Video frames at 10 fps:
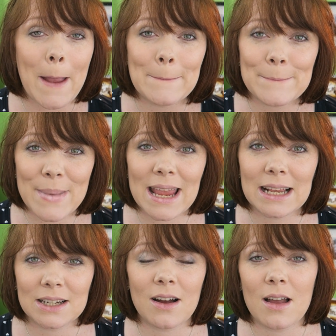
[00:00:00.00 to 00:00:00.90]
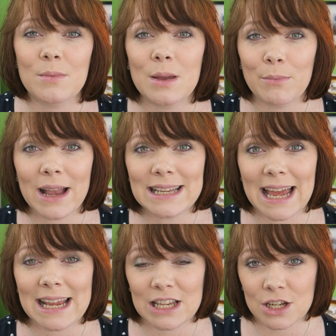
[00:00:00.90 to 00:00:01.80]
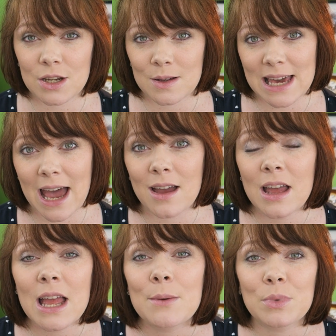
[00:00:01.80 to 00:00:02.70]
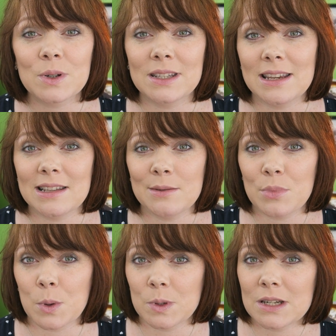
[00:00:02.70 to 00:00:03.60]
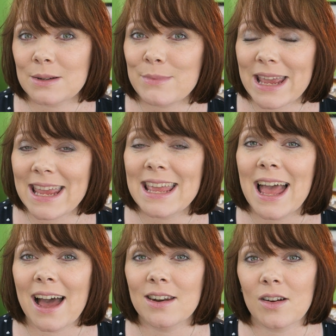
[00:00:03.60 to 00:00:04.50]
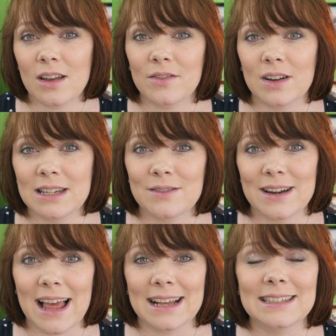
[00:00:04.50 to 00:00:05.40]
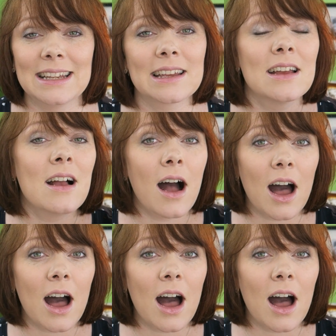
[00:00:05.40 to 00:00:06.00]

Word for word: I make time in my day to do that because it is important to me and I find it relaxing.